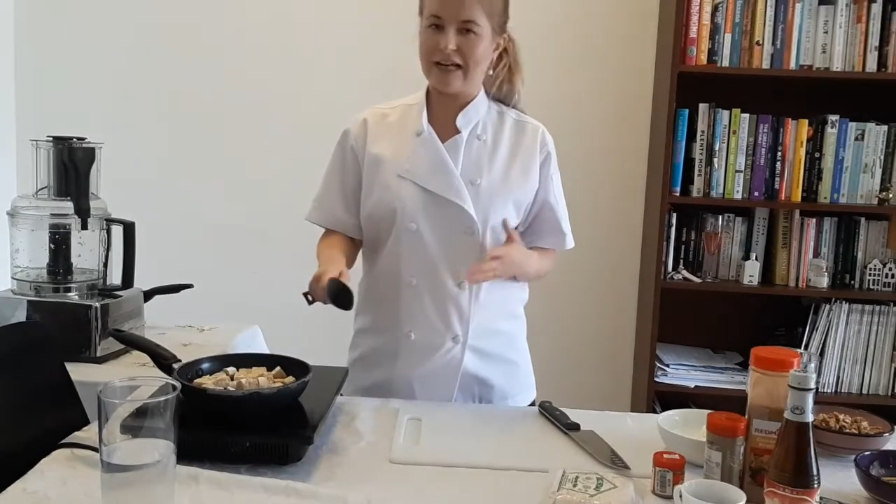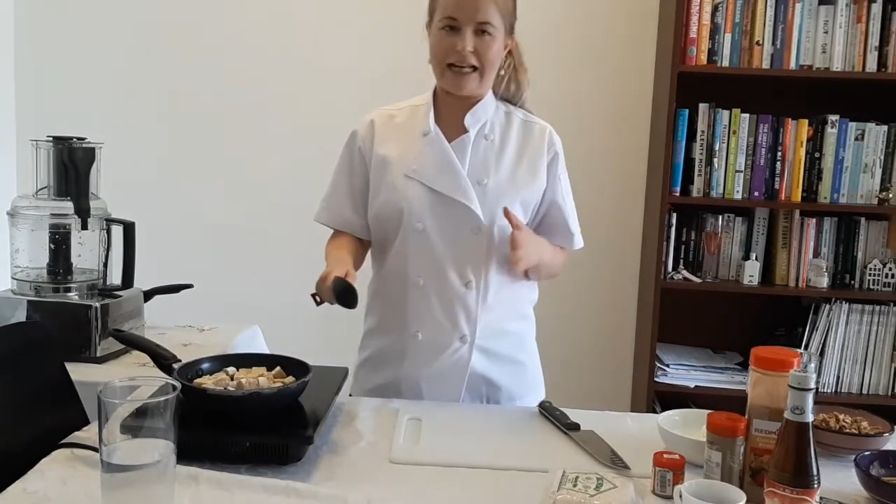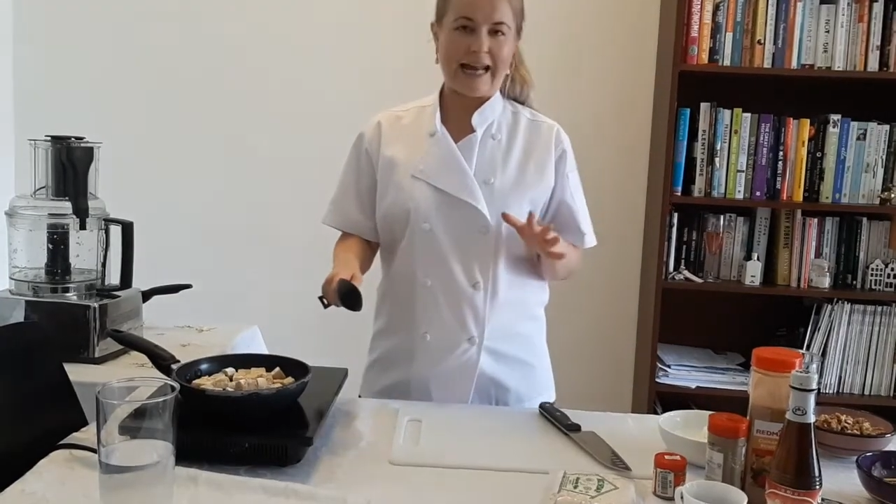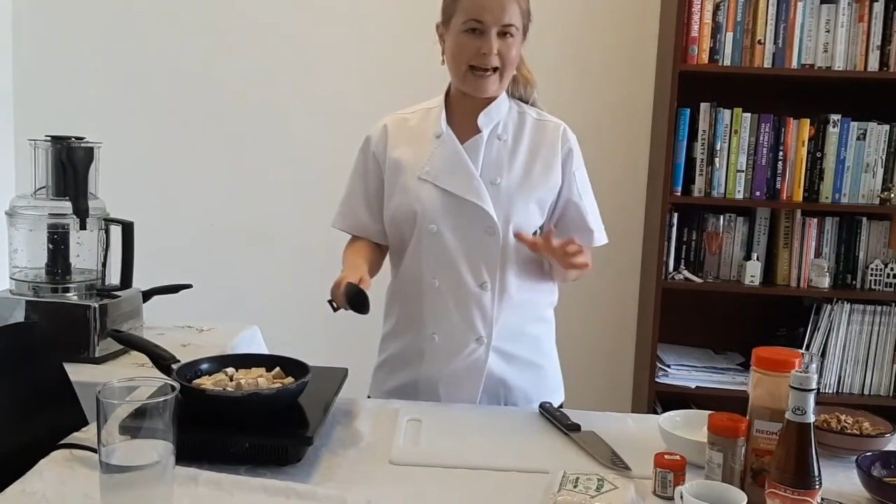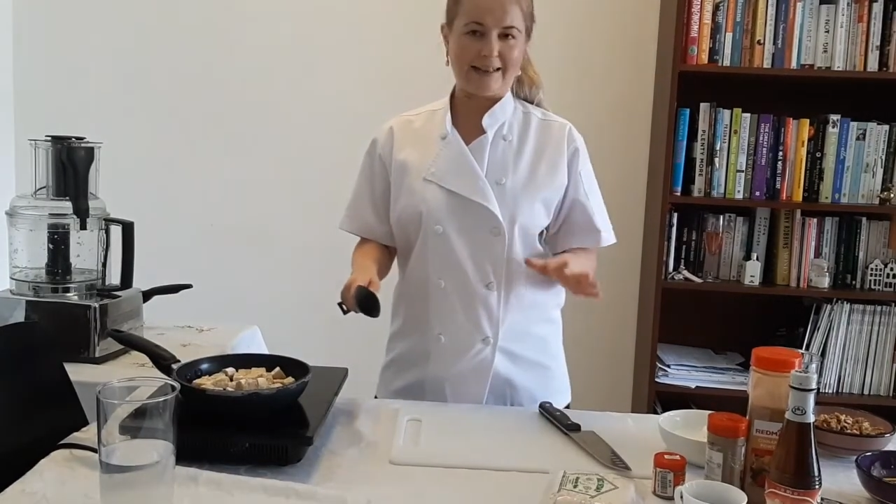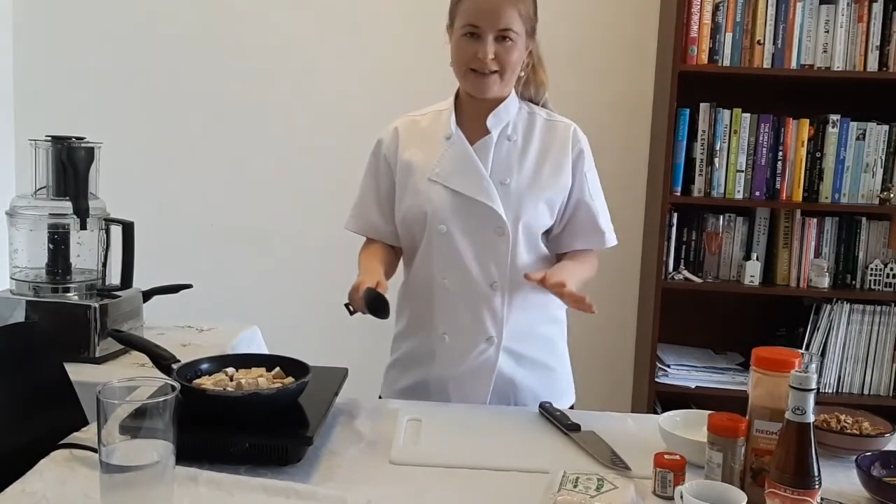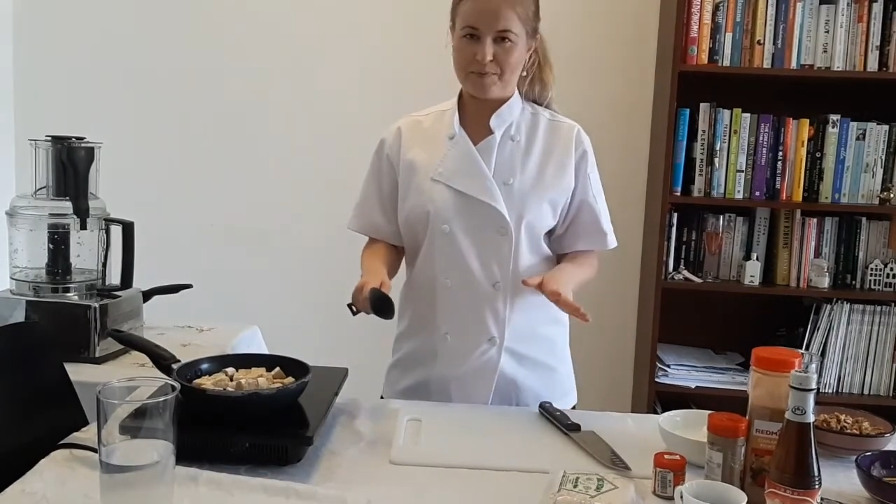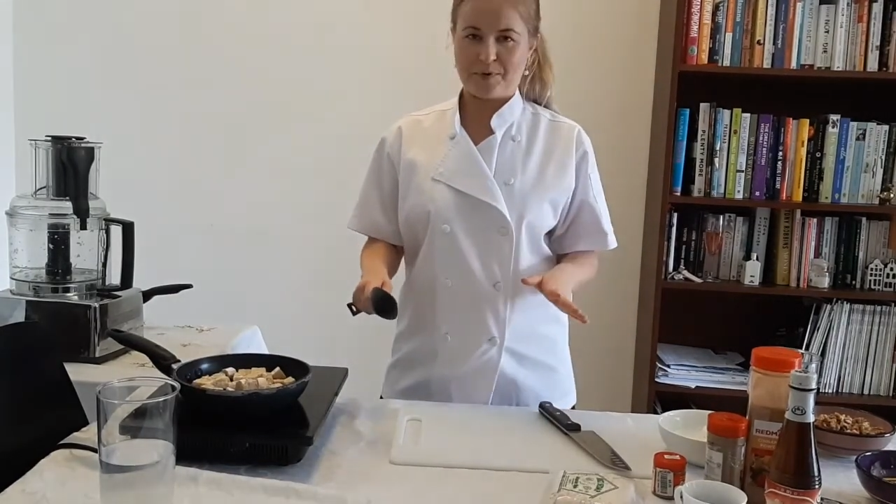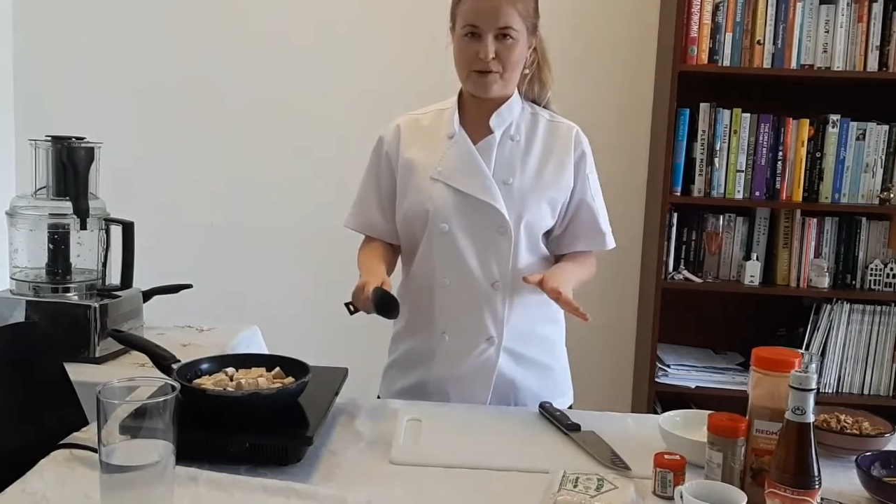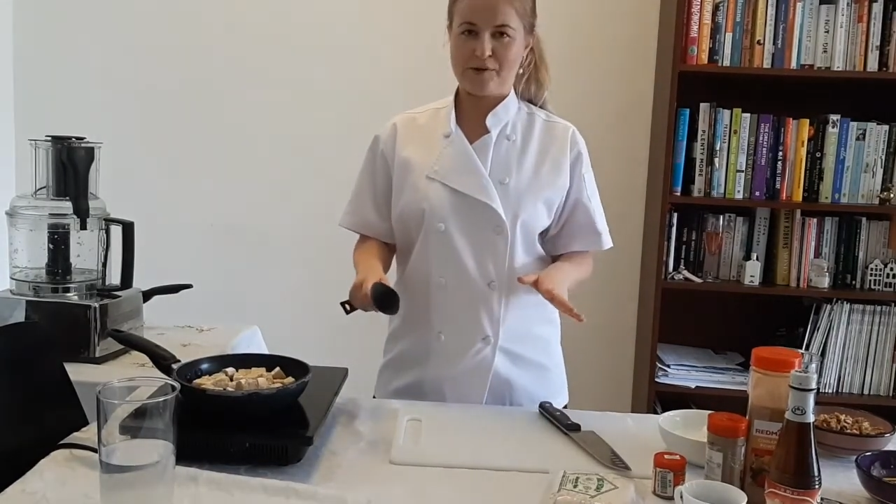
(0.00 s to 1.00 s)
lightly
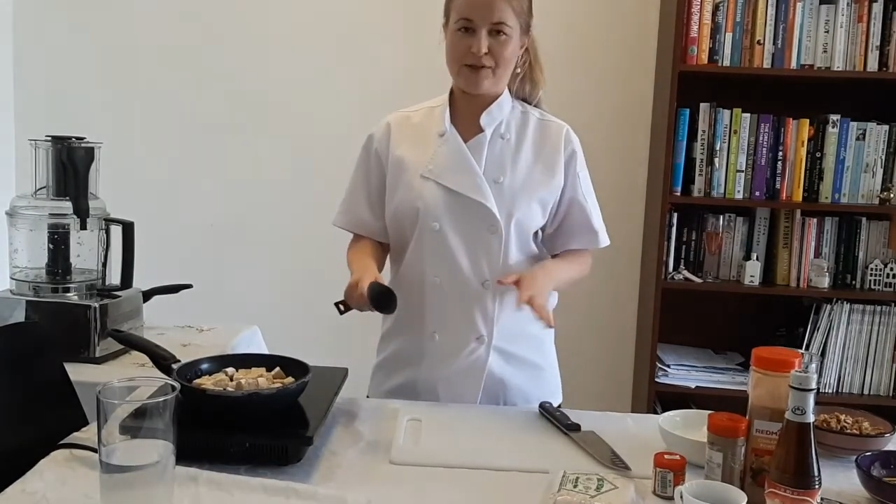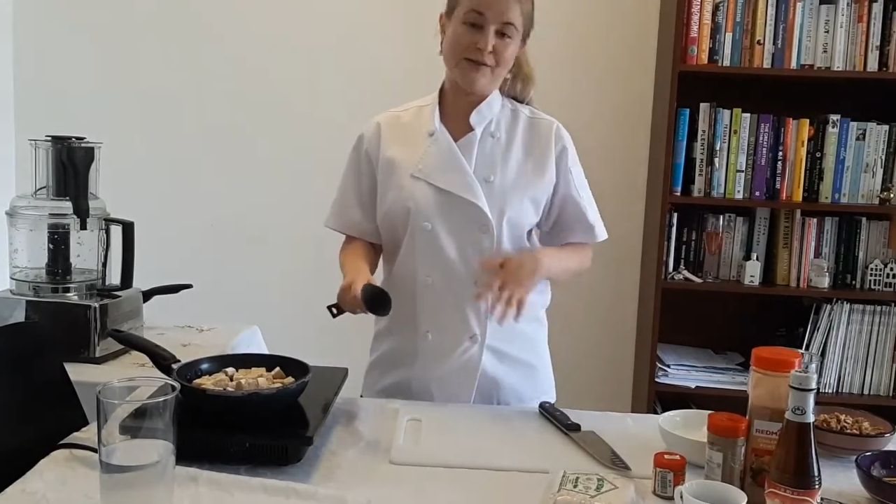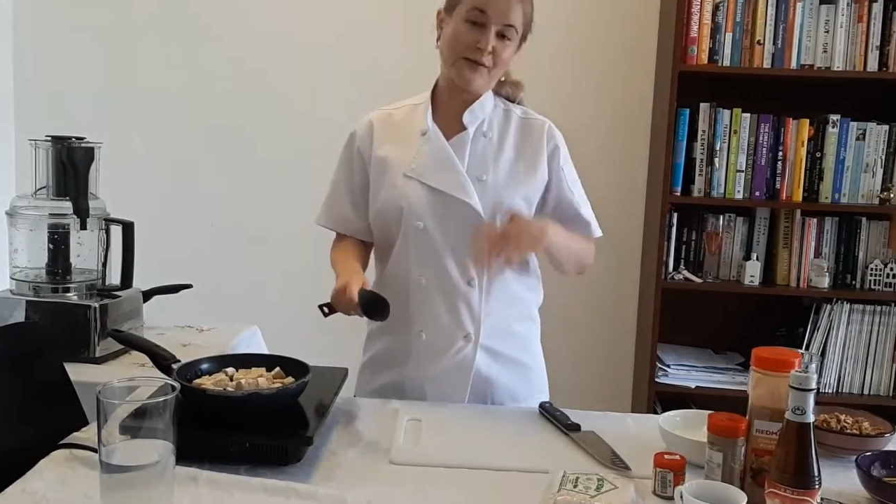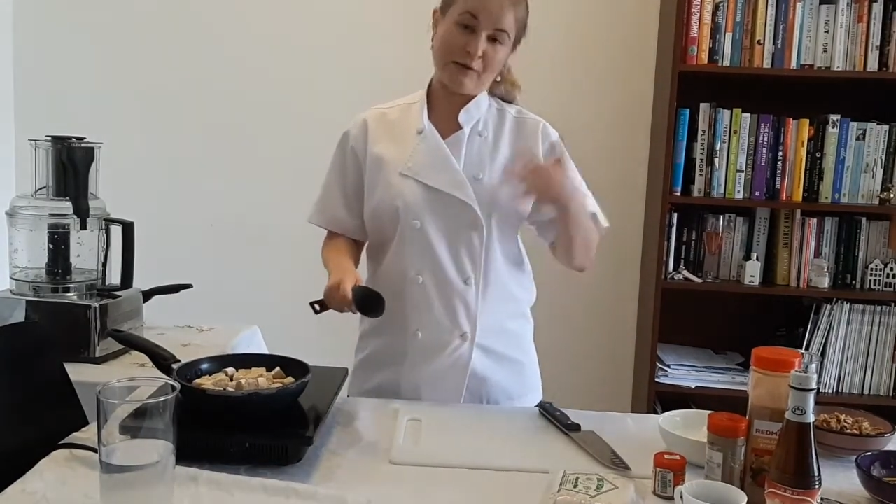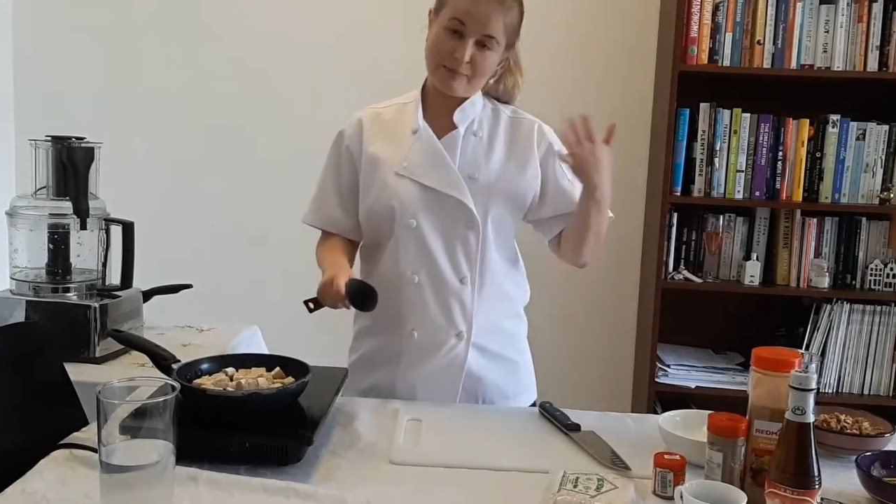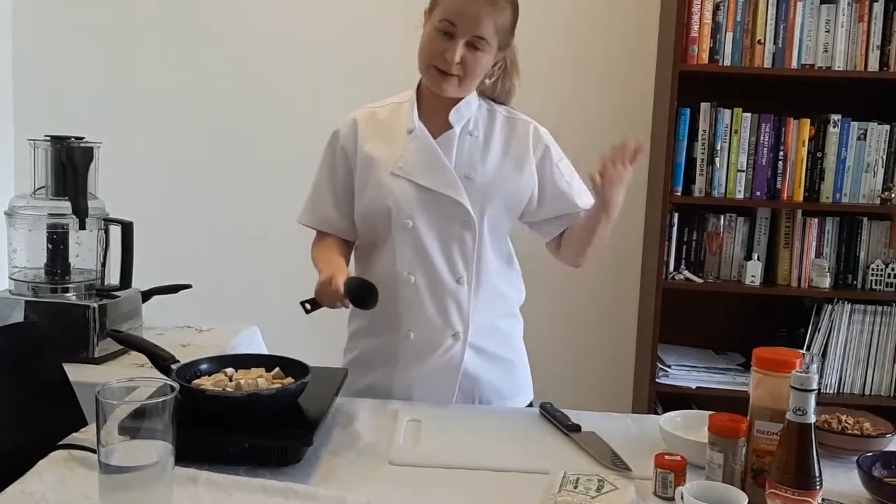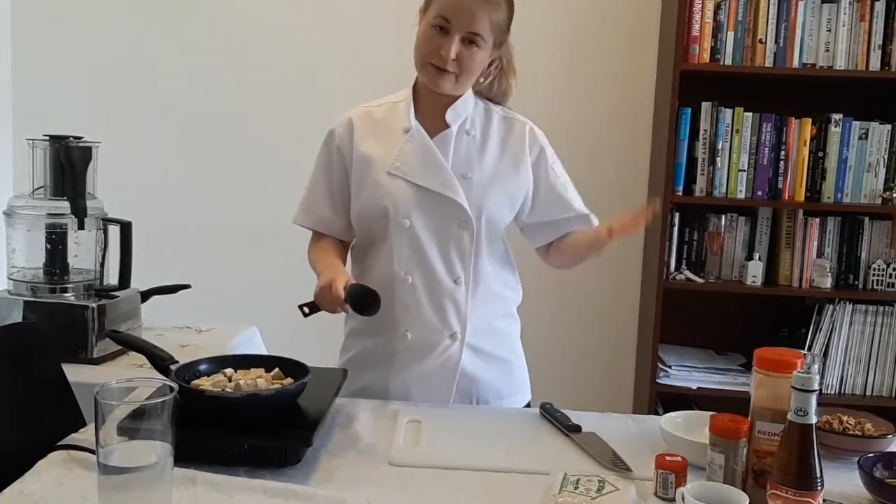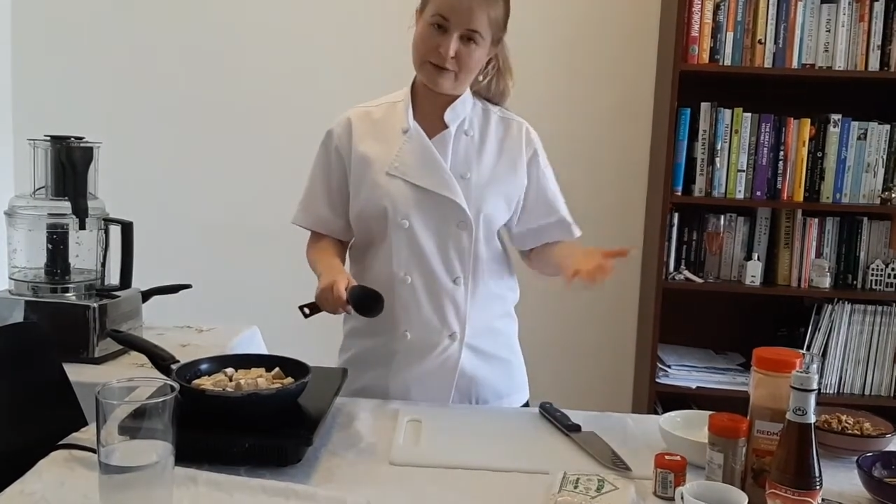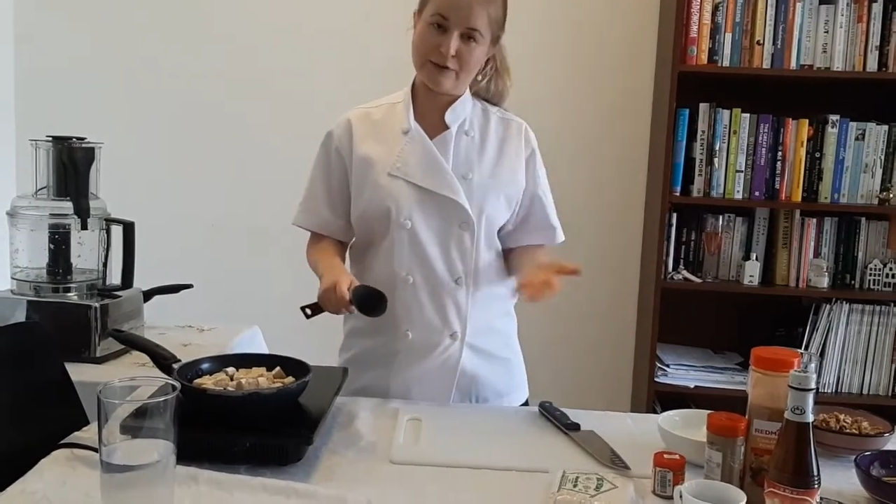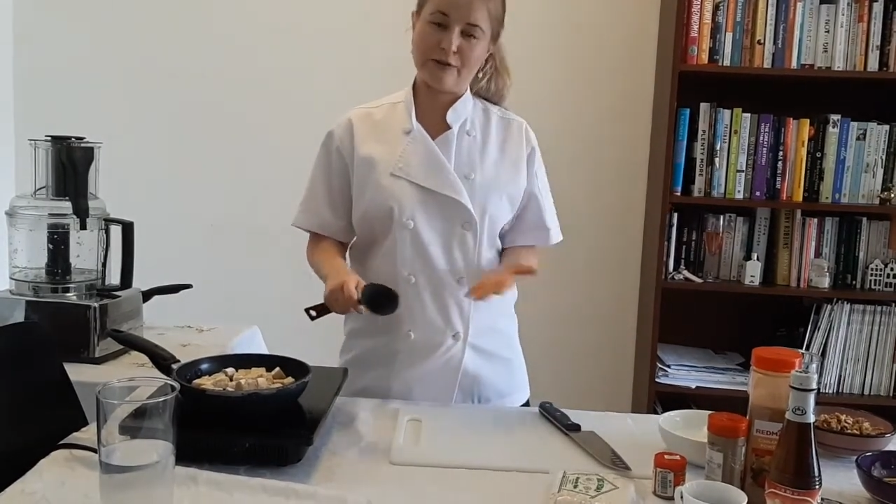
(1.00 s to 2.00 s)
processed
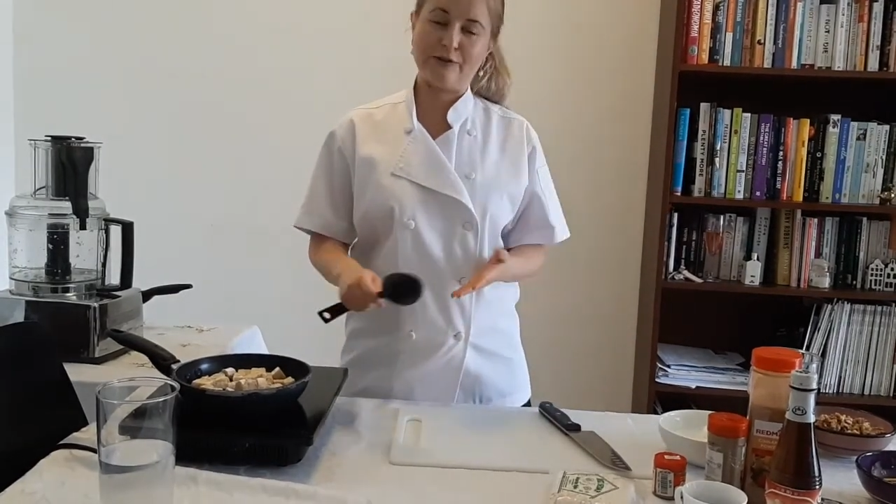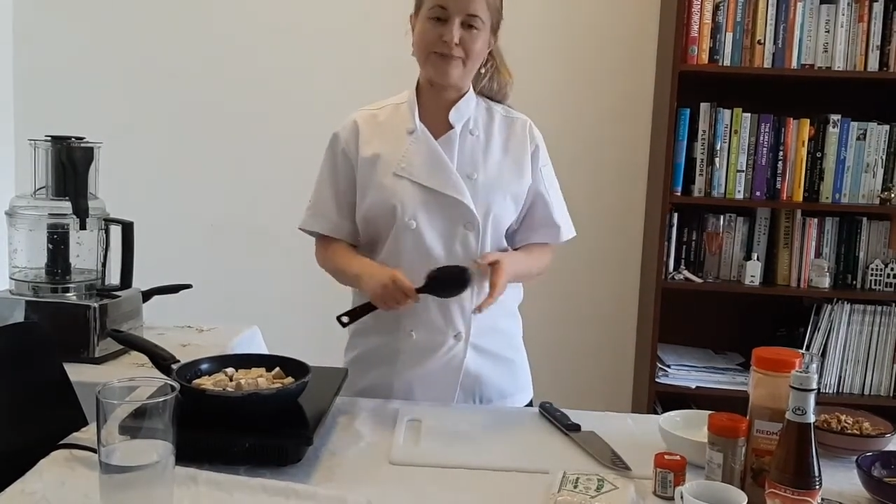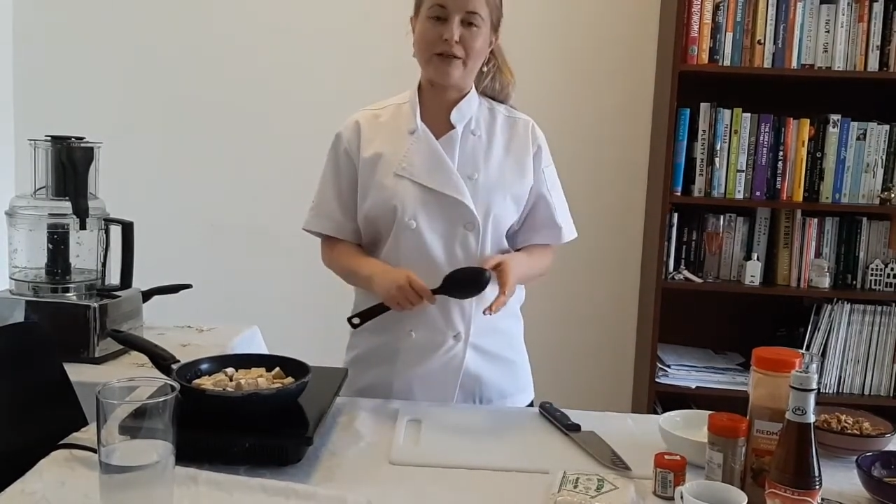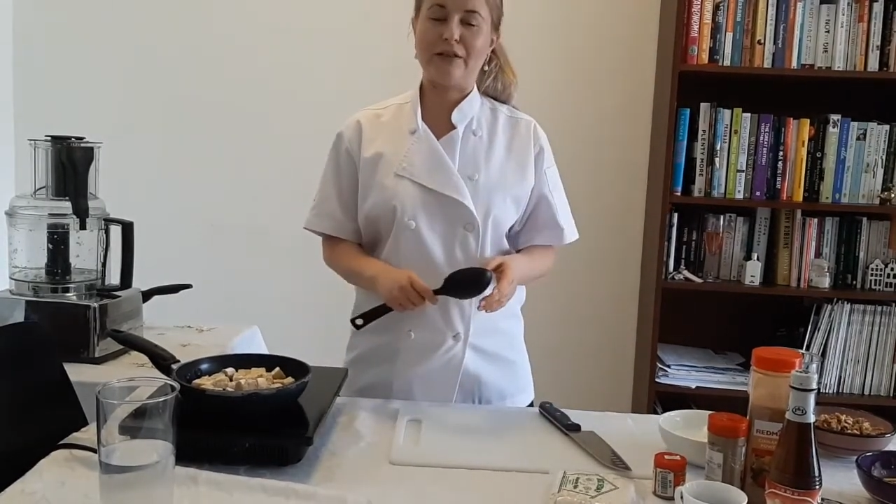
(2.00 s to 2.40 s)
compared to